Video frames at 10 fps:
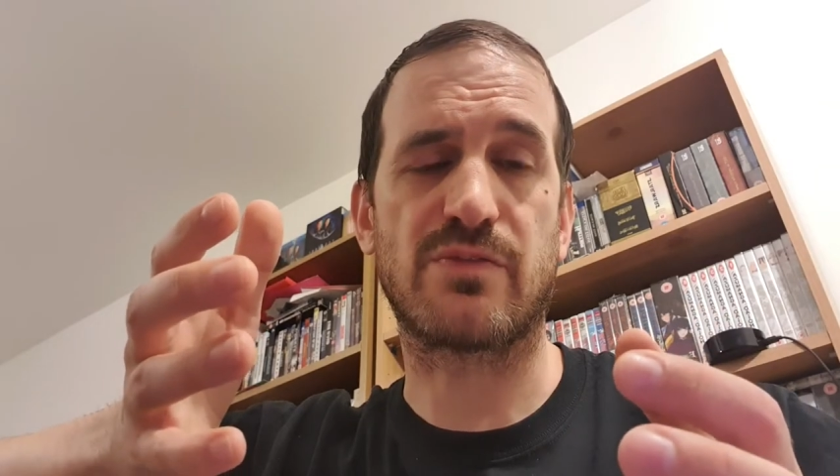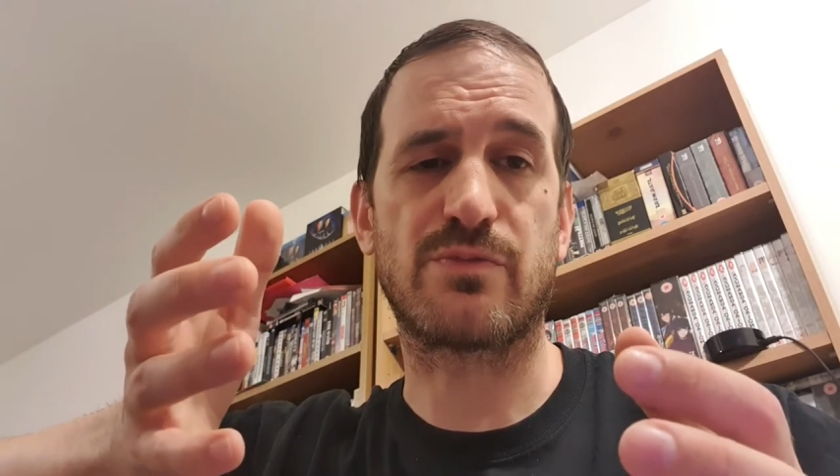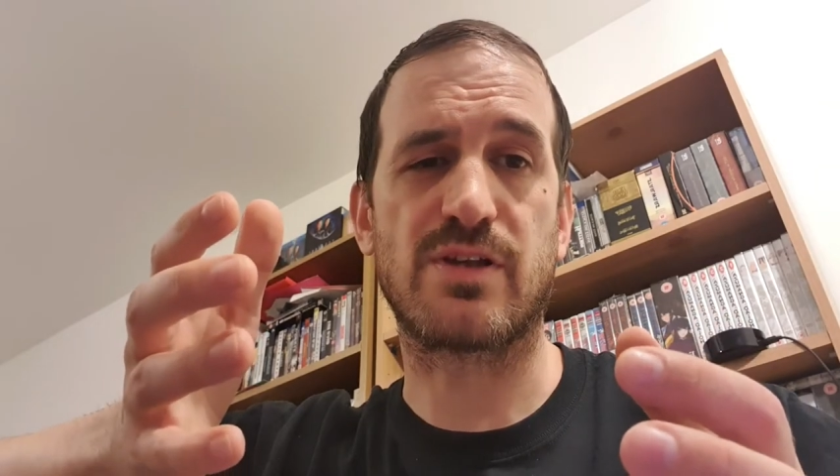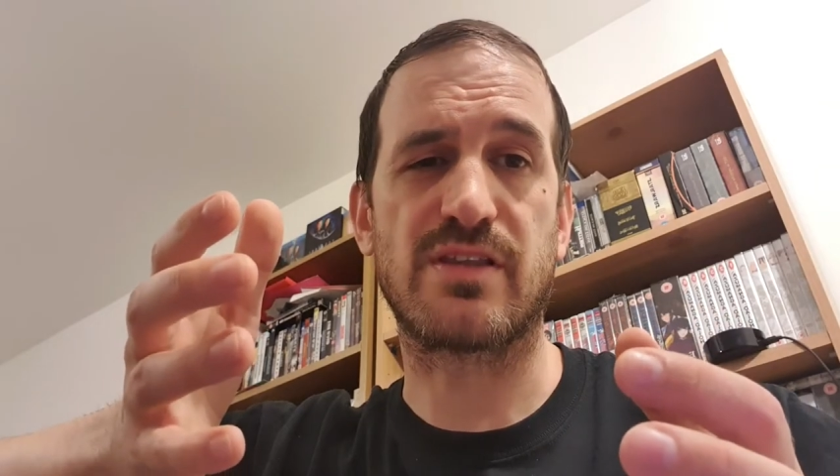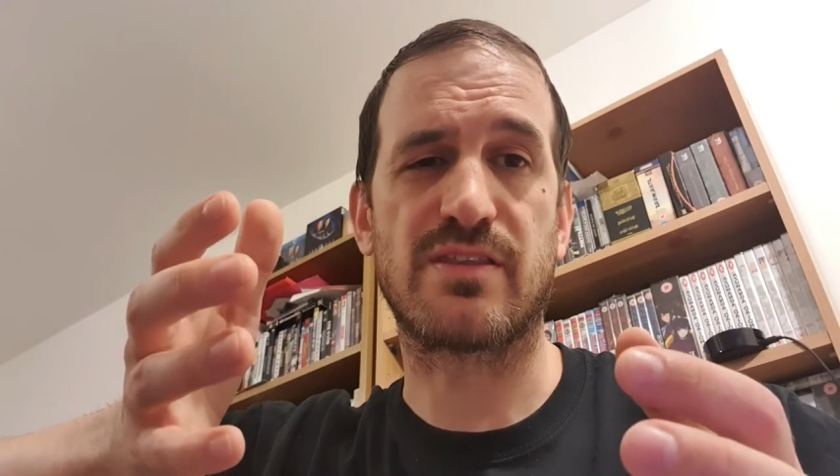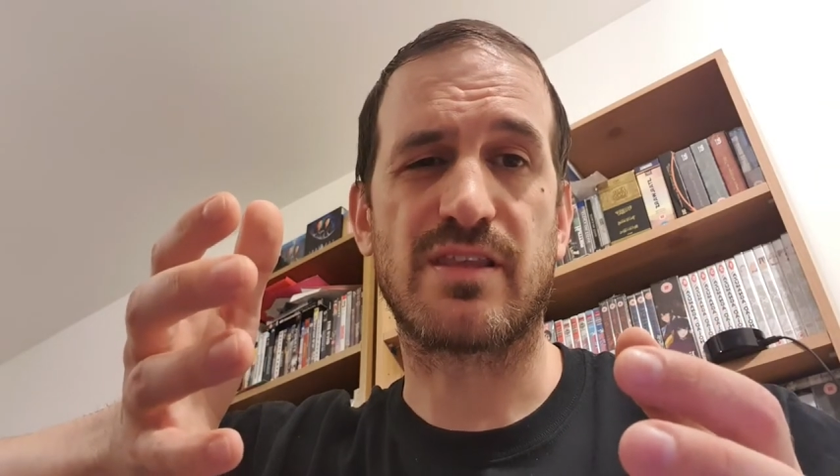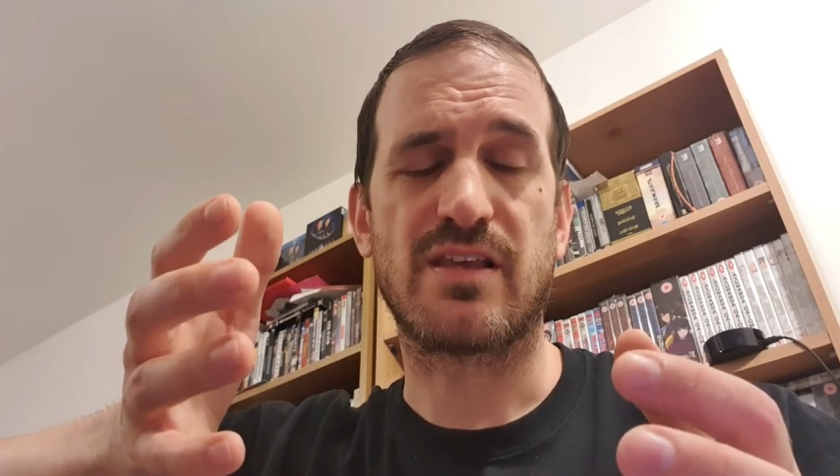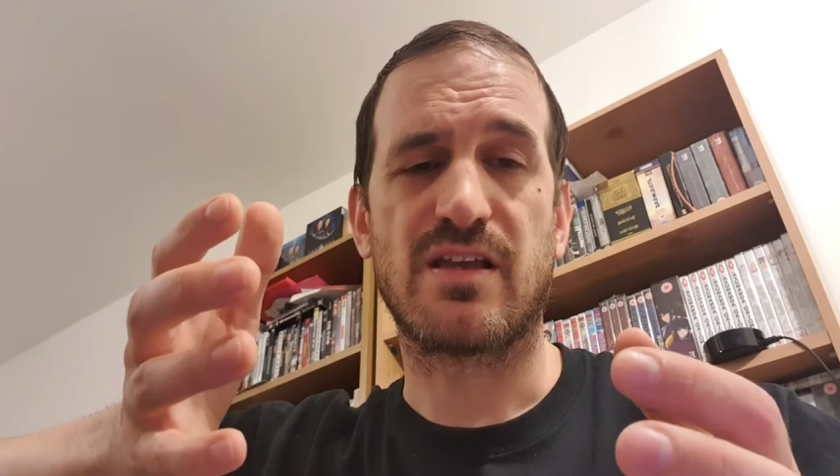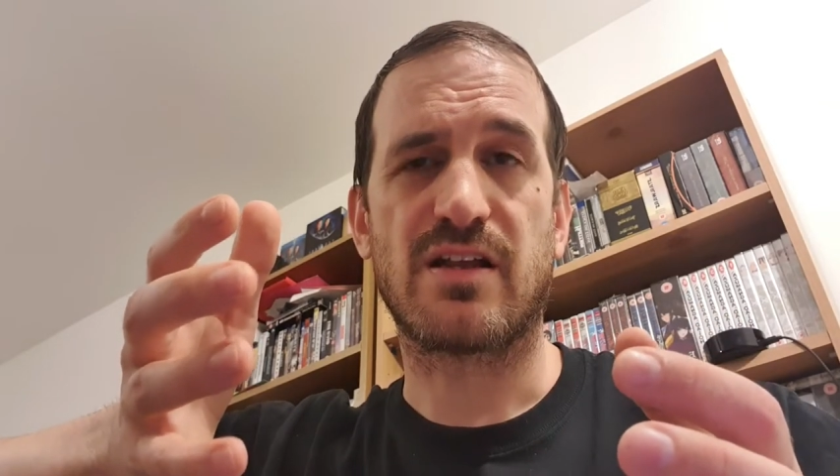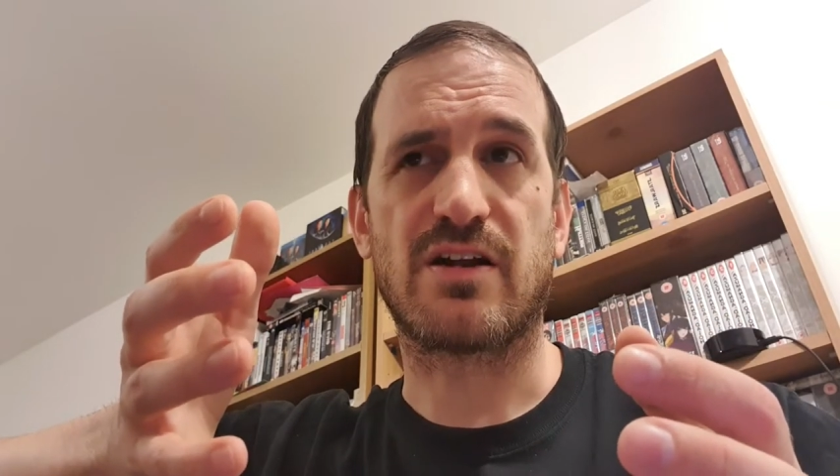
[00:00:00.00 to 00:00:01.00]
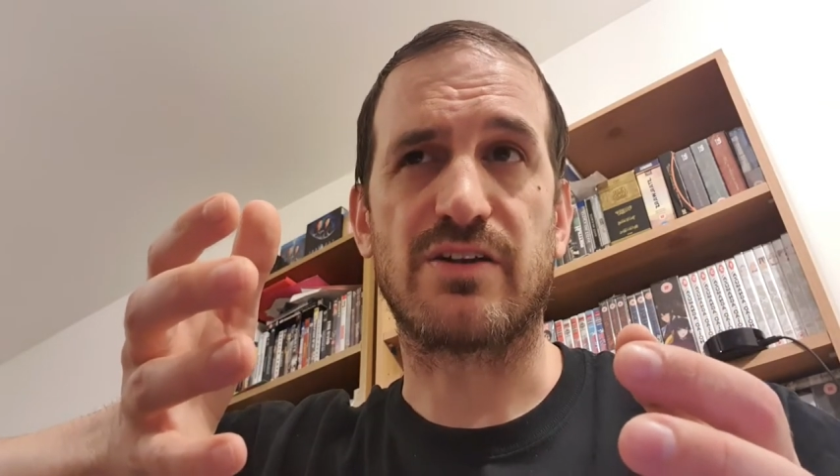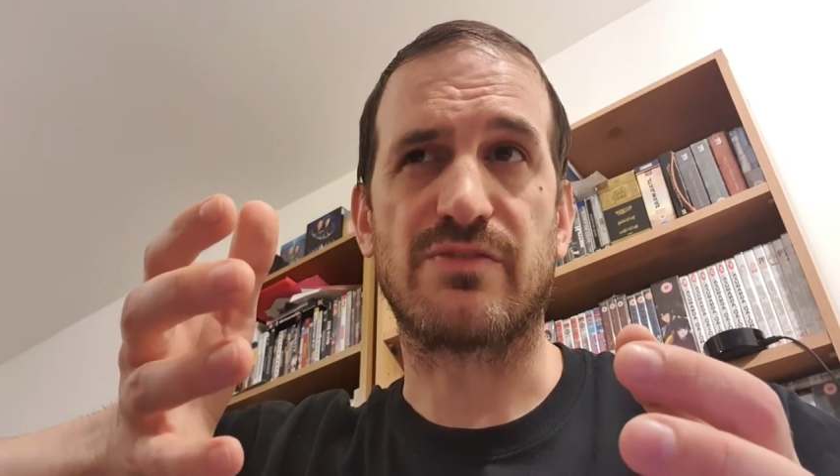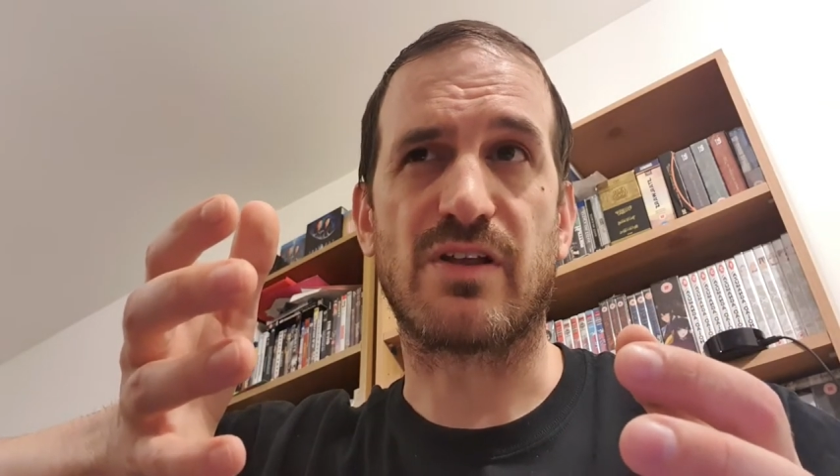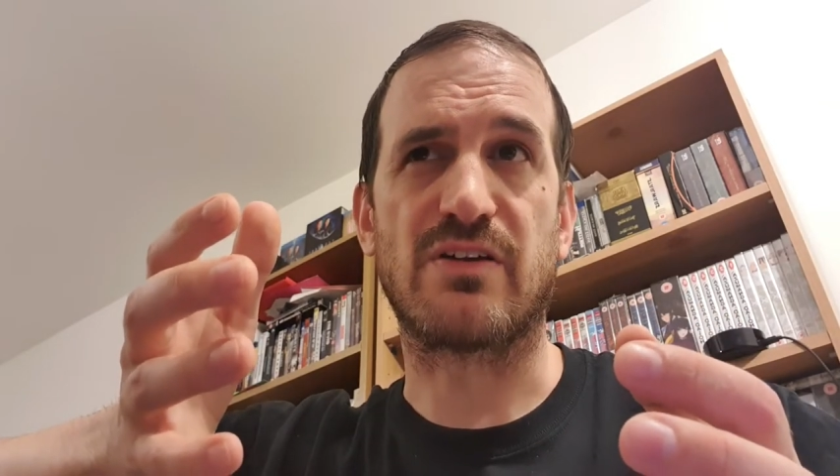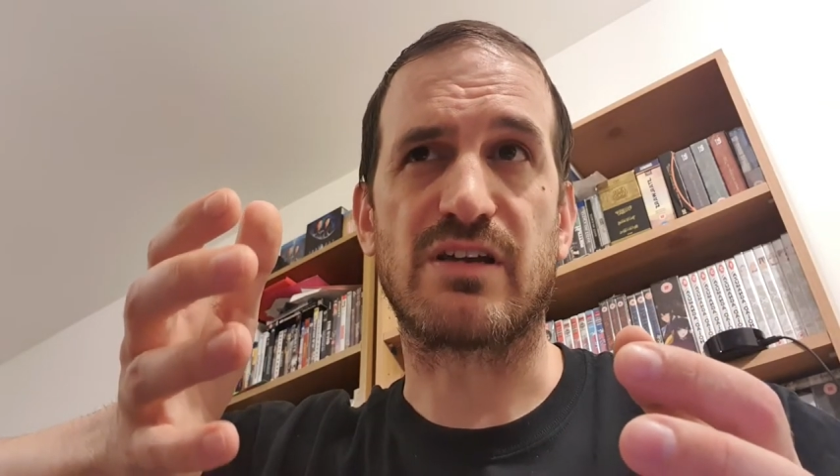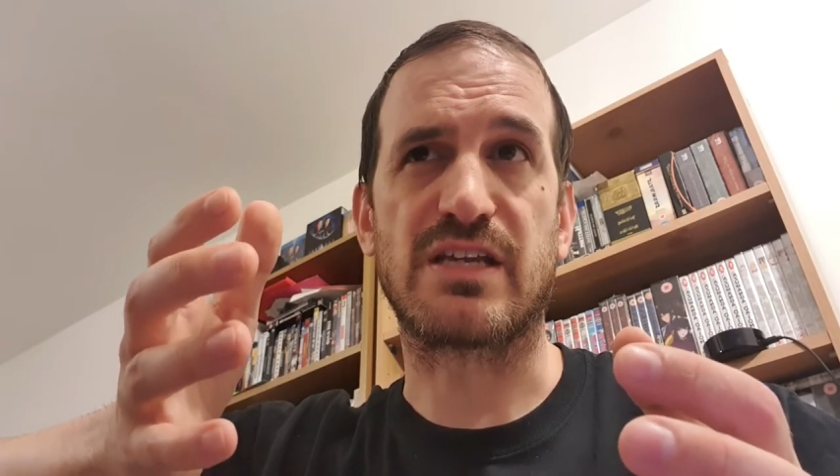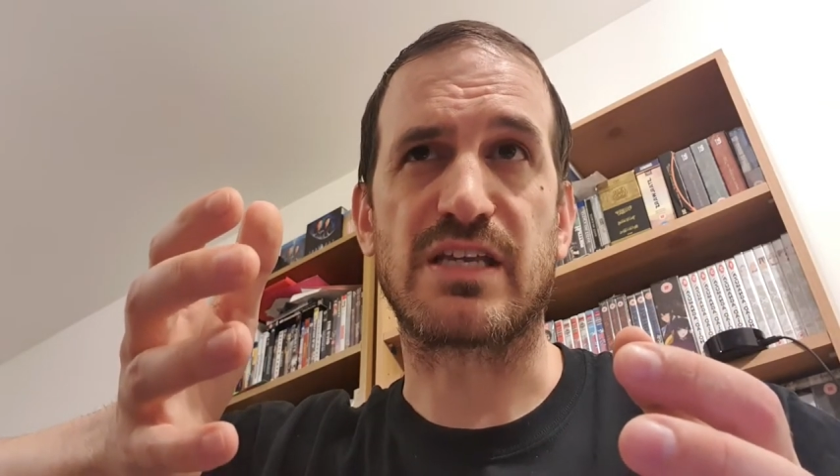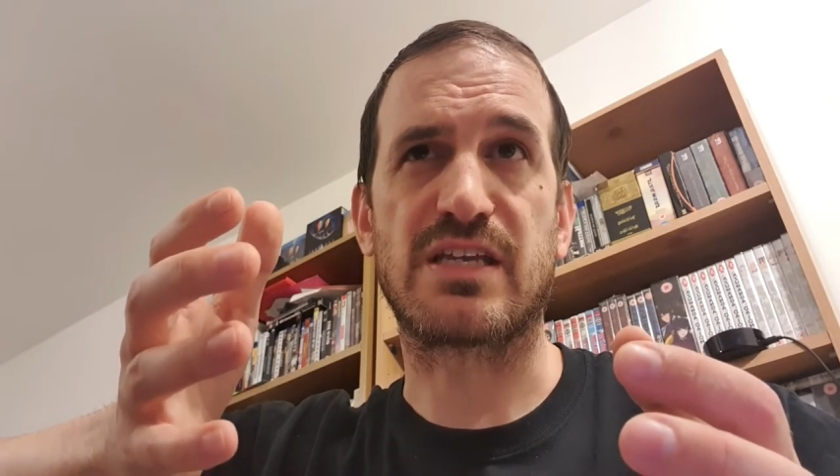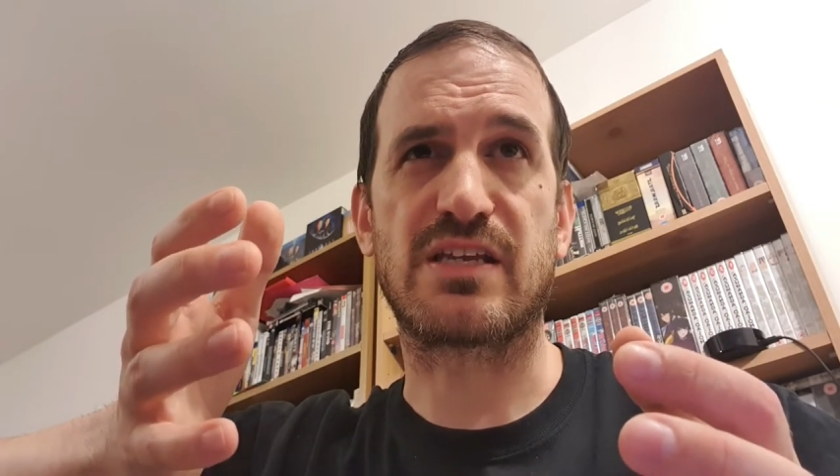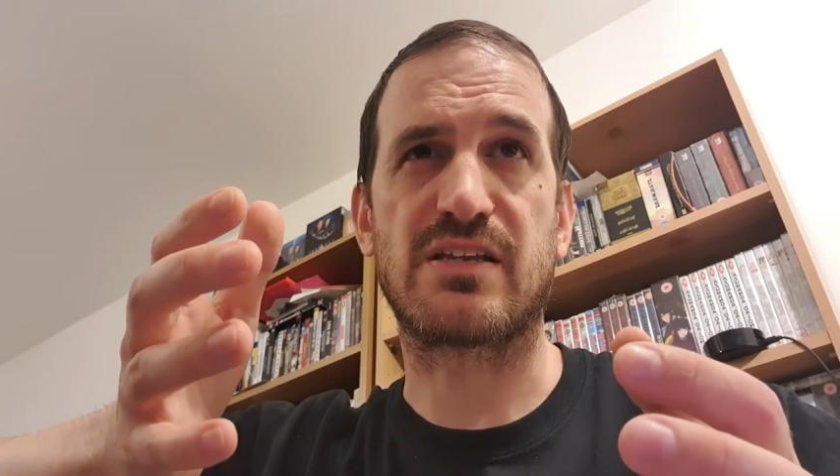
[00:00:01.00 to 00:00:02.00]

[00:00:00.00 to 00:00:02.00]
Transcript: off with kind of like